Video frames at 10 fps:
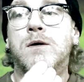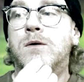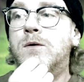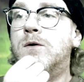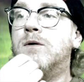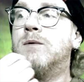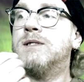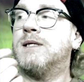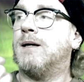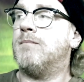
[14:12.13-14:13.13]
Or was
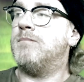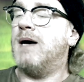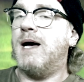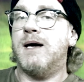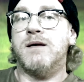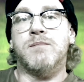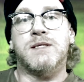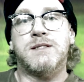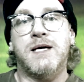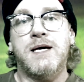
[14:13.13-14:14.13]
it a bad
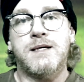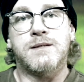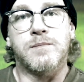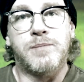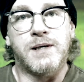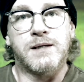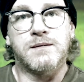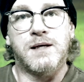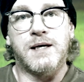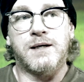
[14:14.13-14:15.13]
mistake to pick
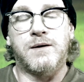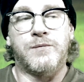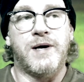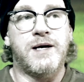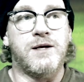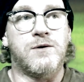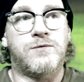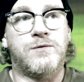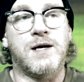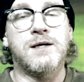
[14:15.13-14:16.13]
like a
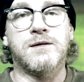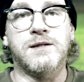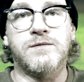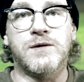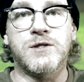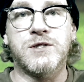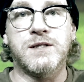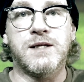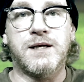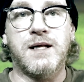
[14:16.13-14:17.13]
radio-friendly version
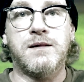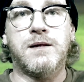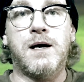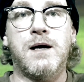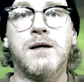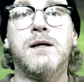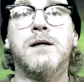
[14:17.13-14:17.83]
that I thought,